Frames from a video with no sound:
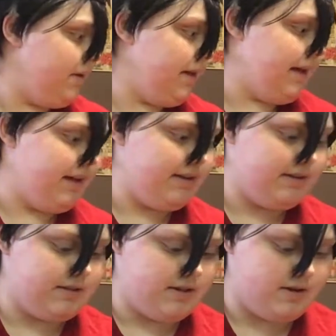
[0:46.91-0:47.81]
Yeah,
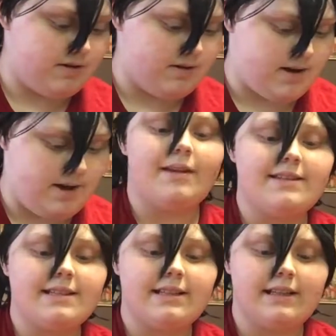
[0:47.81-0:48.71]
so um,
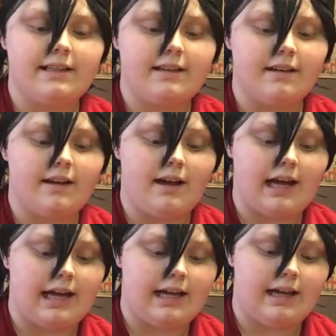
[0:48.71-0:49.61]
basically
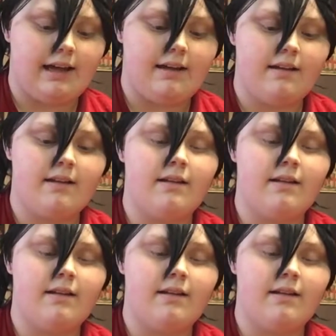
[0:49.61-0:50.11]
I,